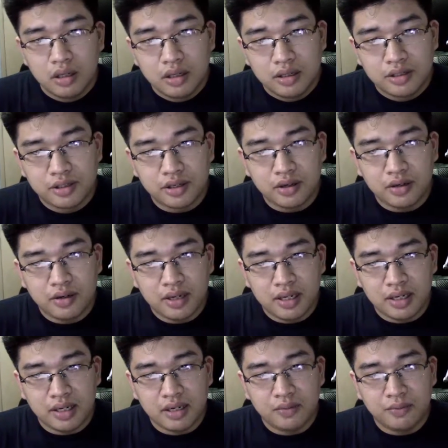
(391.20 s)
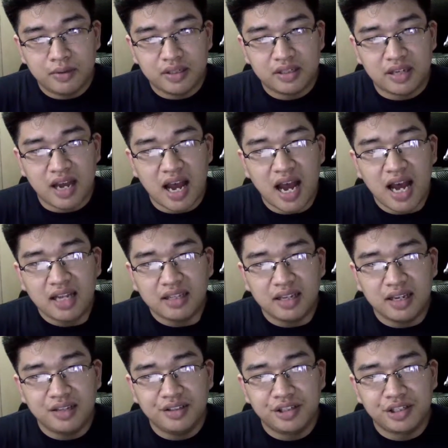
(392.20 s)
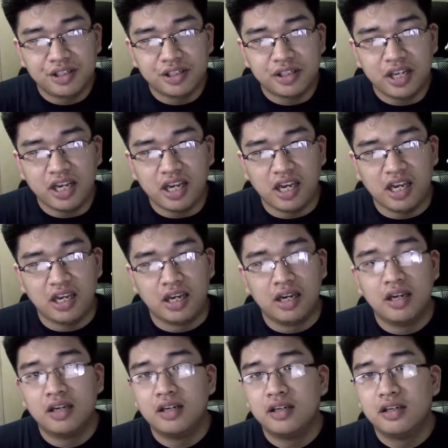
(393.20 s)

So it was hot and sticky,